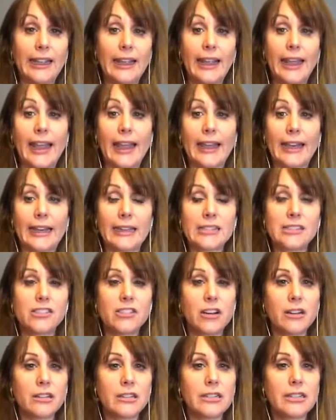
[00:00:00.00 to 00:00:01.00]
And I
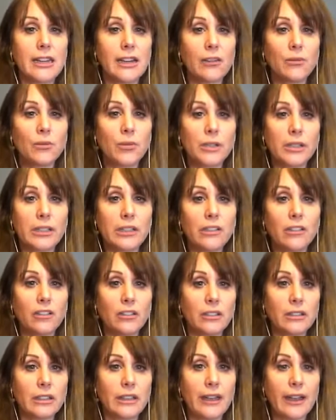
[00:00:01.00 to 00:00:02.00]
started to get really
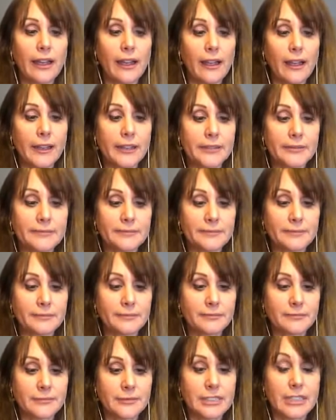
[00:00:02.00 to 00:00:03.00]
good at
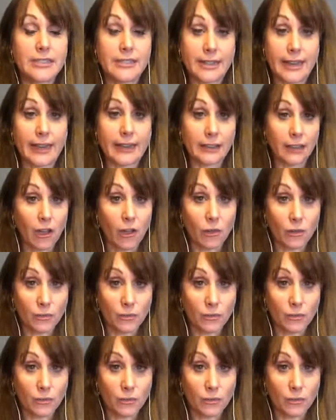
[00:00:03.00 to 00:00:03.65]
saying no